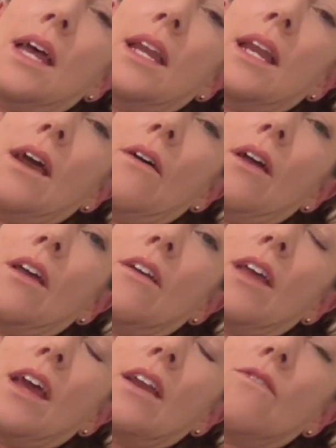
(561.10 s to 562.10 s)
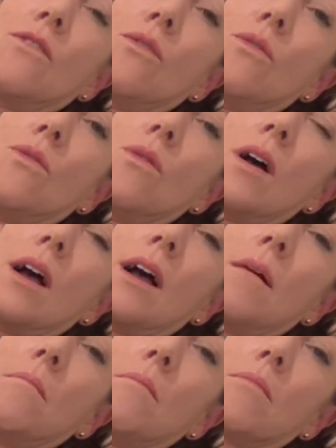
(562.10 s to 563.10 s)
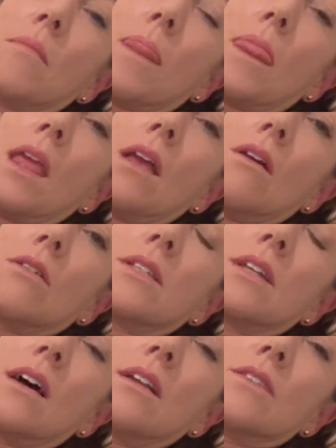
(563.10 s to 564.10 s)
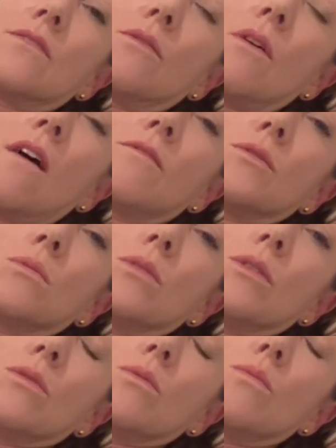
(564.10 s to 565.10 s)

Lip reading: Now, again, if you're starting to feel comfortable, your